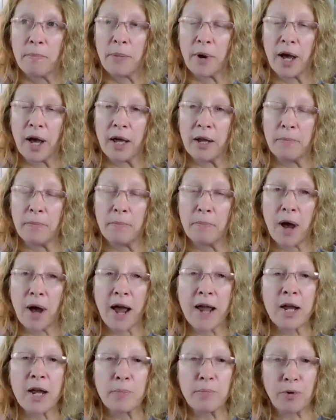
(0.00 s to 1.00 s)
But
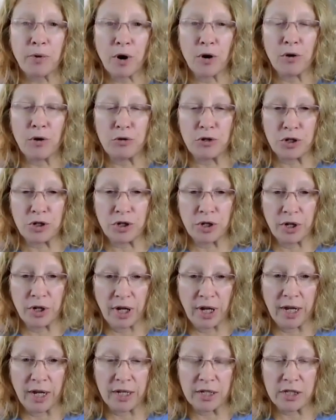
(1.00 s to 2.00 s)
my approach
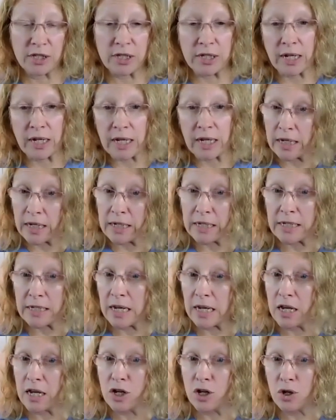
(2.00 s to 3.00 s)
is to
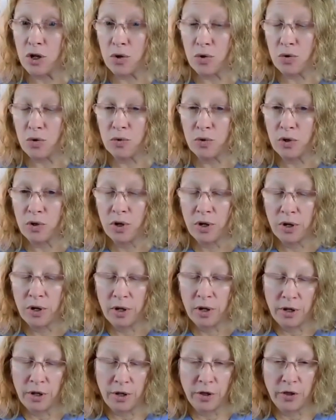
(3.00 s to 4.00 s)
continue
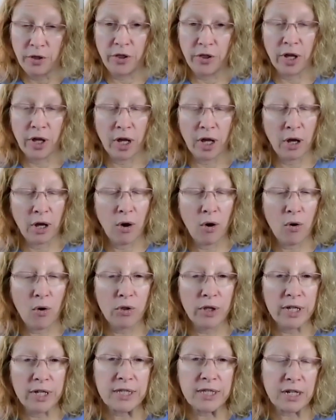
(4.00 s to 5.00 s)
the
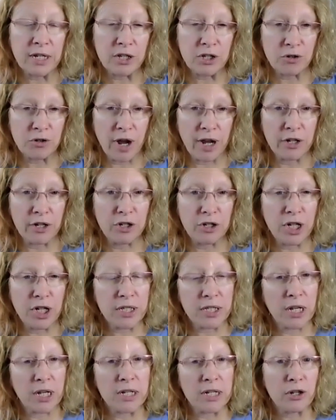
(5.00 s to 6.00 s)
holistic
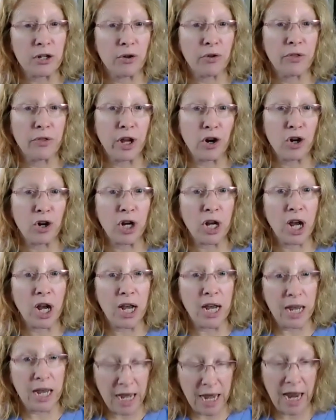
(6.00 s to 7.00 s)
strategies until they're
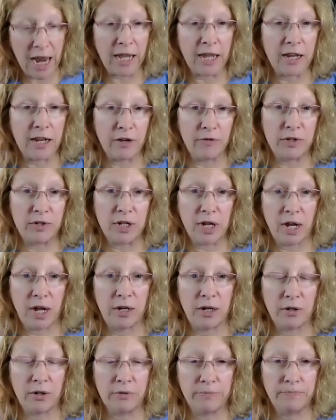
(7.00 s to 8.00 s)
negative
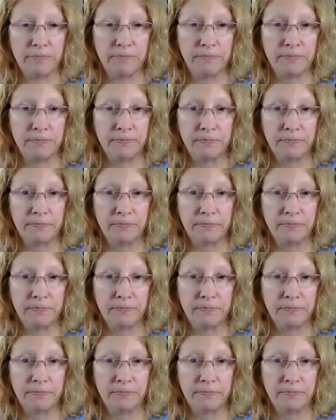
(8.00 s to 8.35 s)
titer.